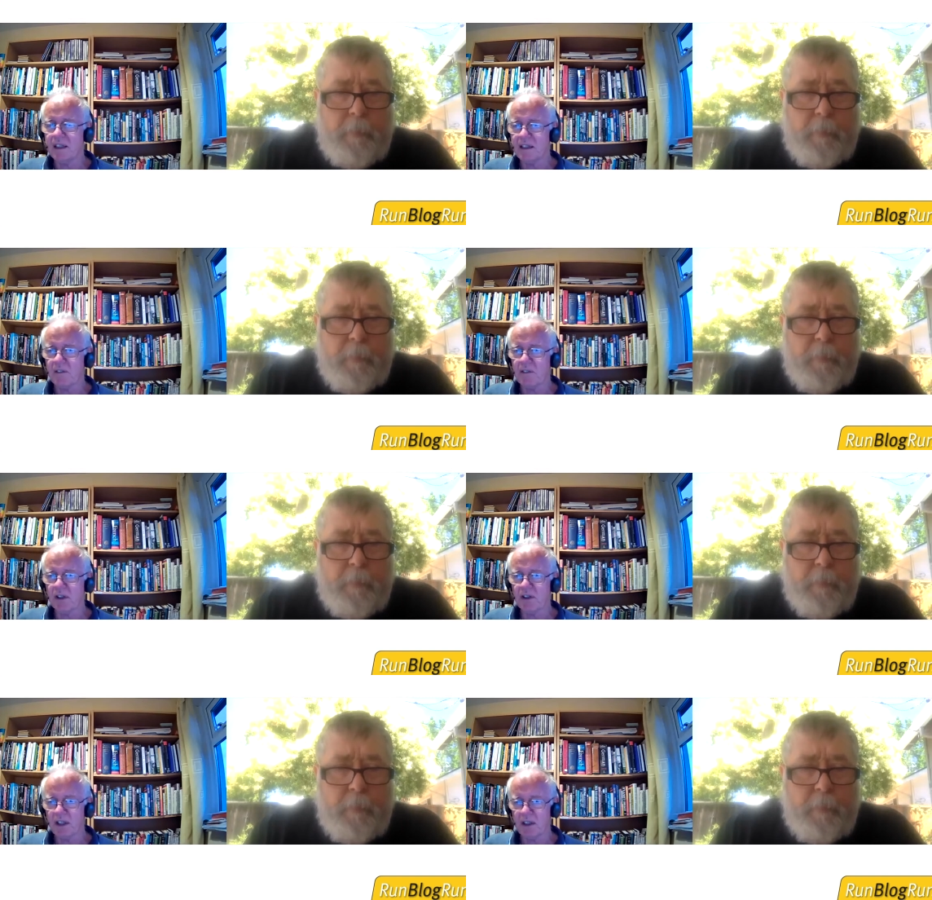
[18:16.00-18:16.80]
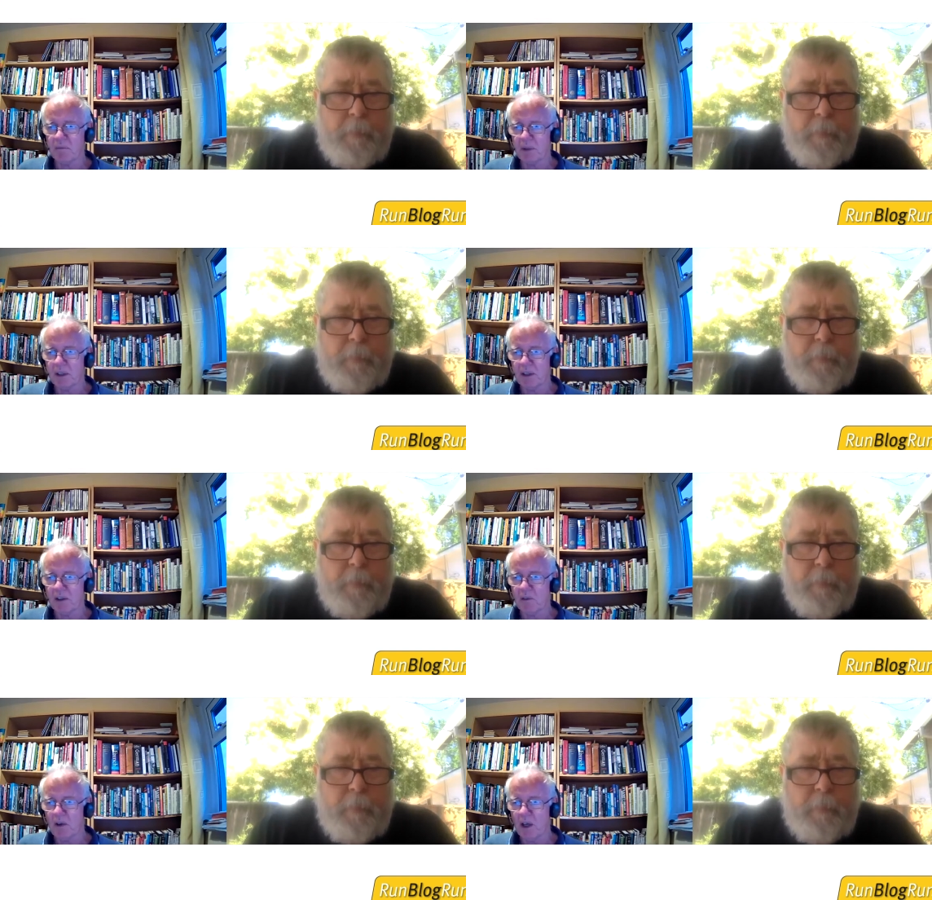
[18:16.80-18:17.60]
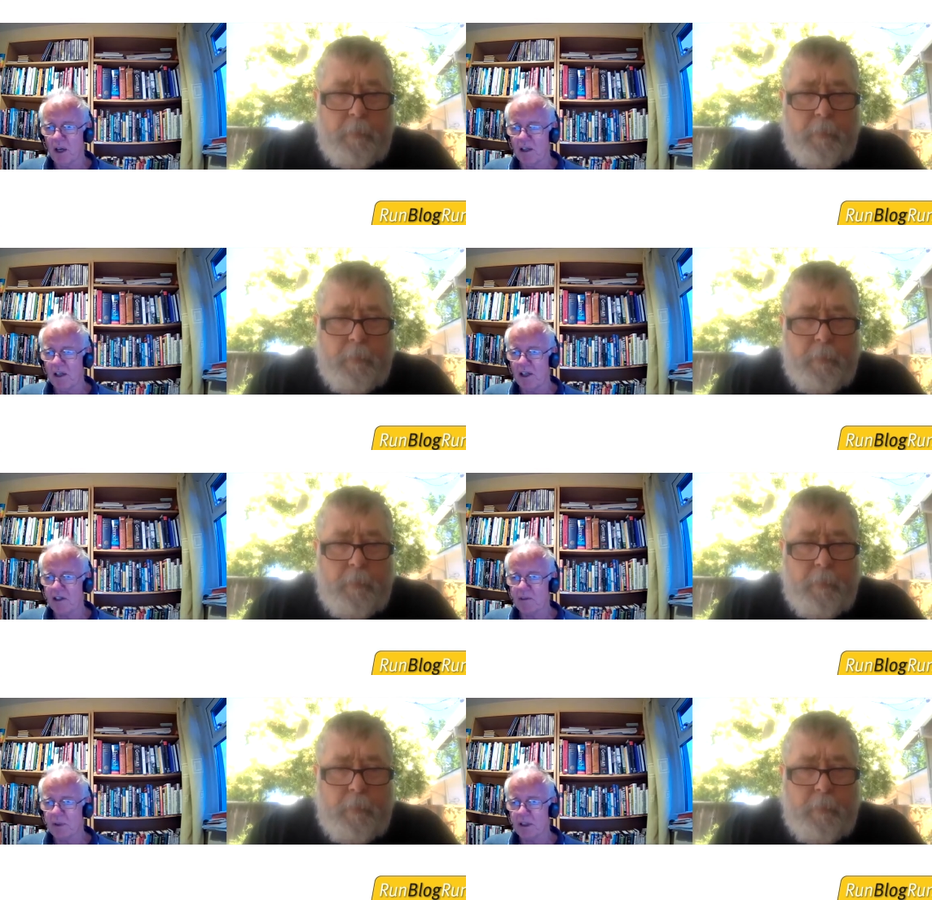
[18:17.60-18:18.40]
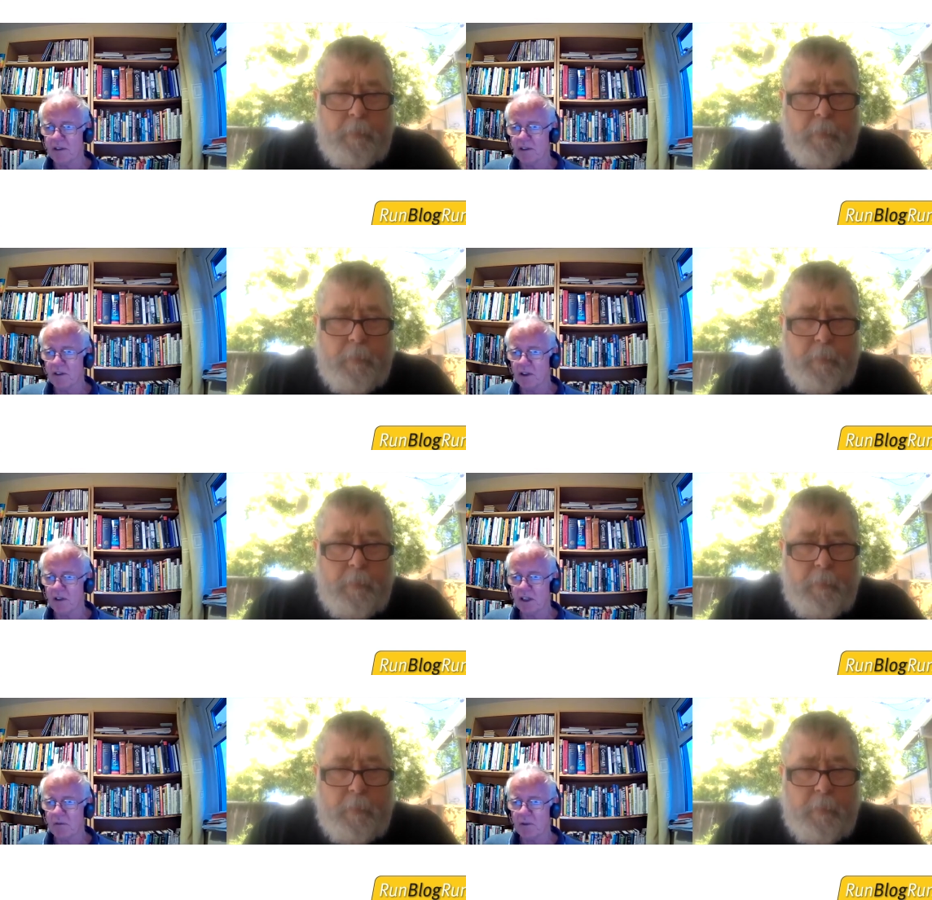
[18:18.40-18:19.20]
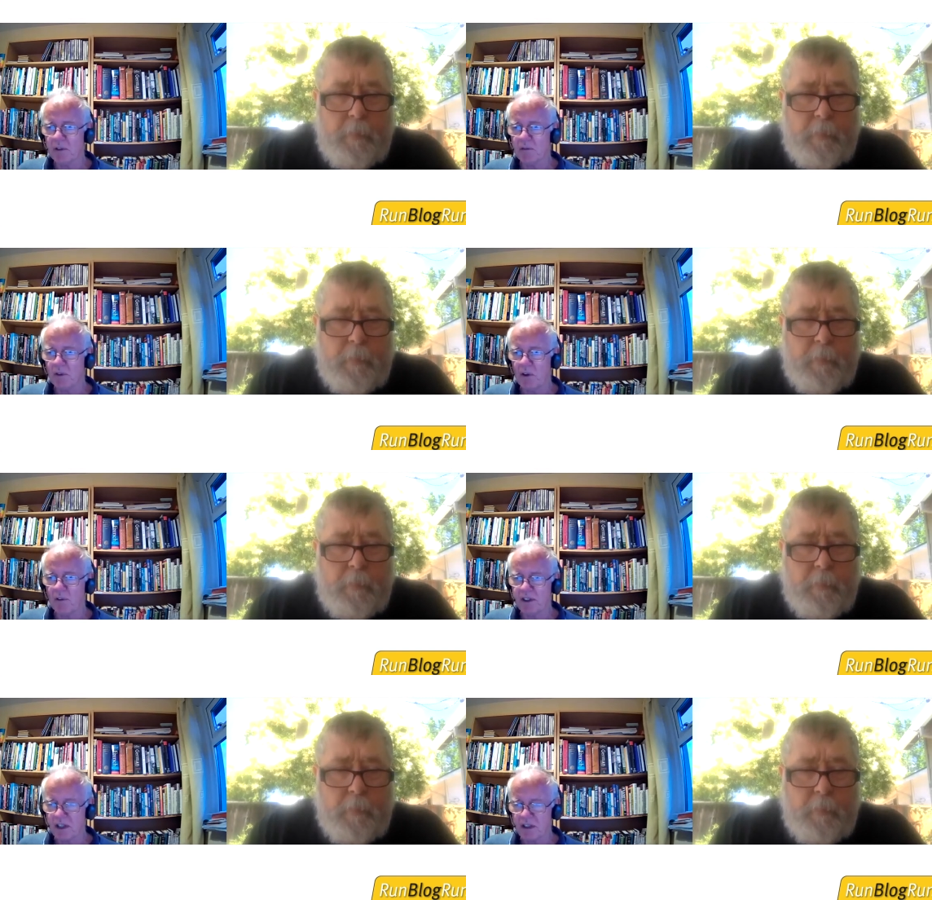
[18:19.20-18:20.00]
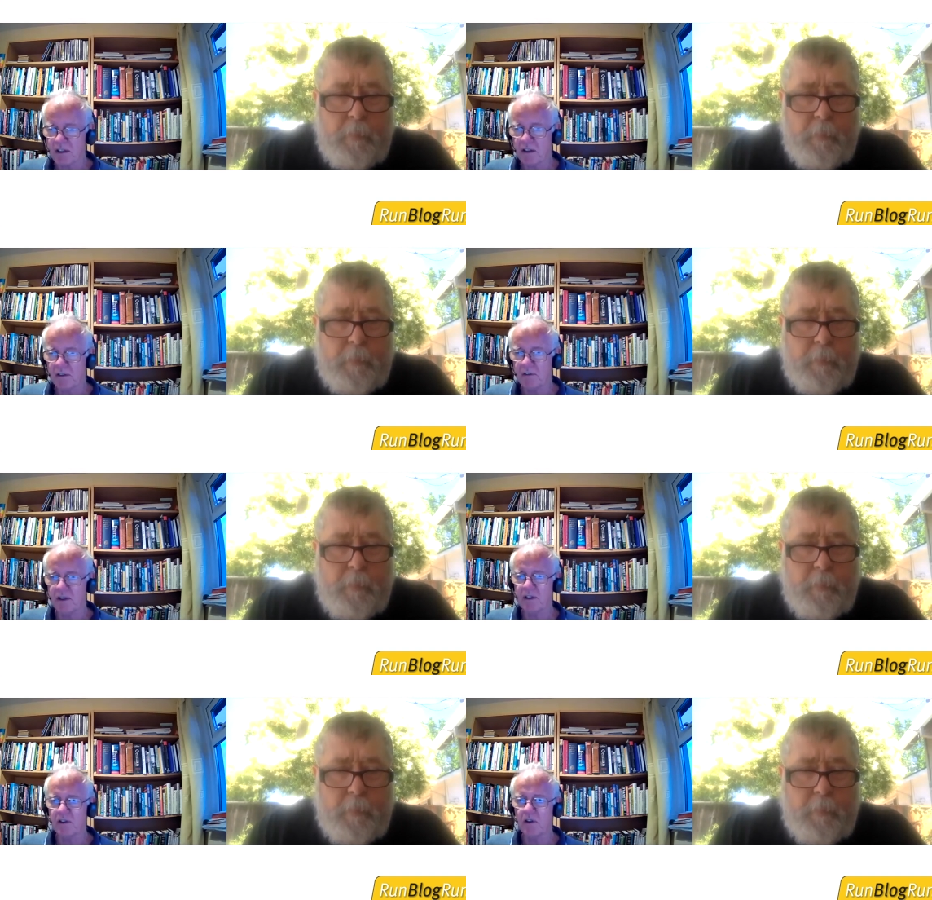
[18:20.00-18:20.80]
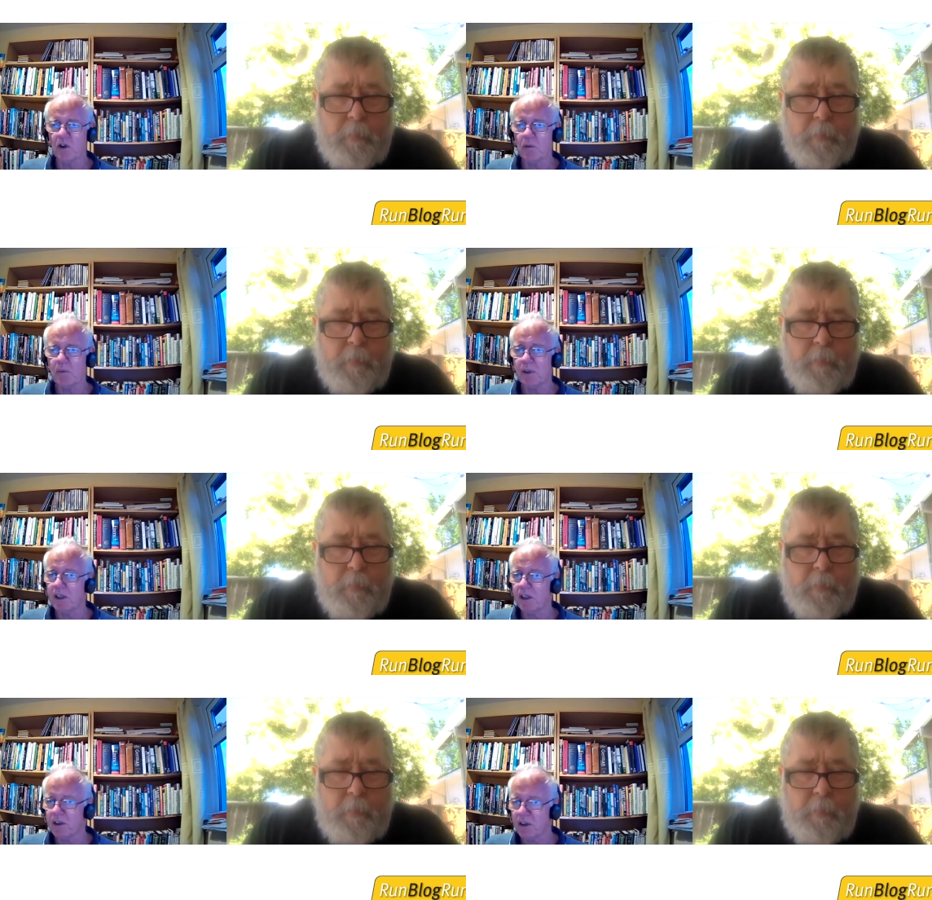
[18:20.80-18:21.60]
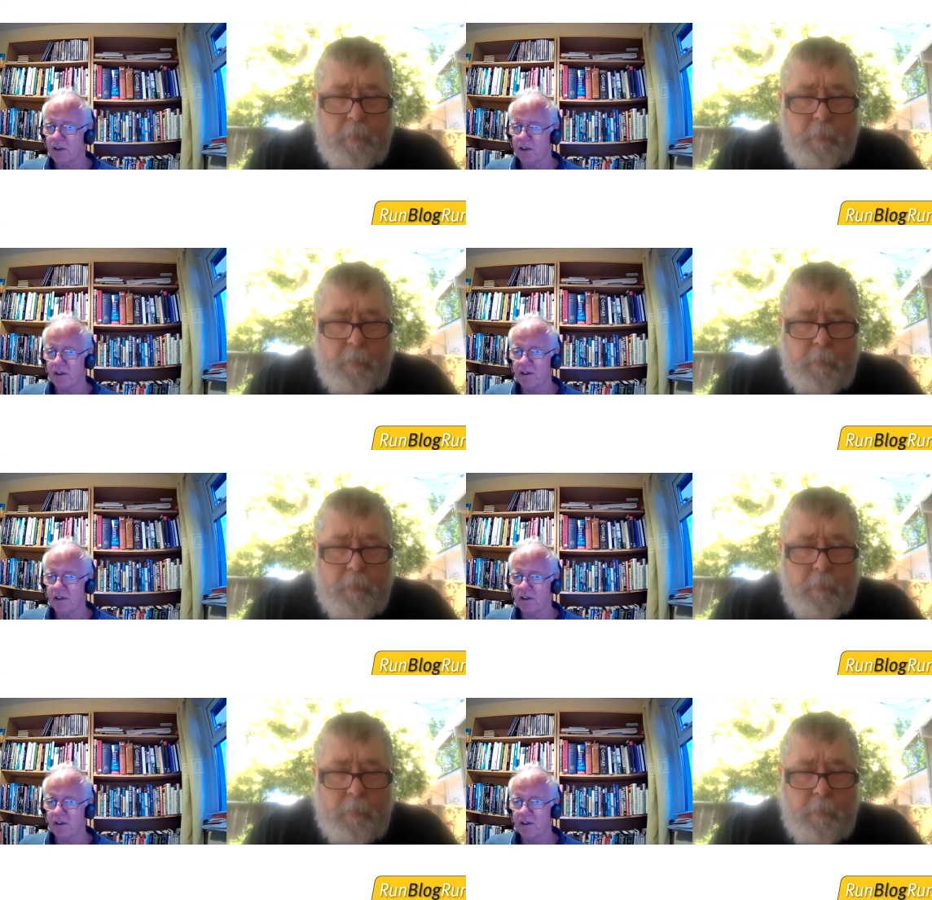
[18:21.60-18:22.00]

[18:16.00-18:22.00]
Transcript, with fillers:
Speaker 1: have not yet been announced, but it is thought it will involve certain countries in Europe, but not others,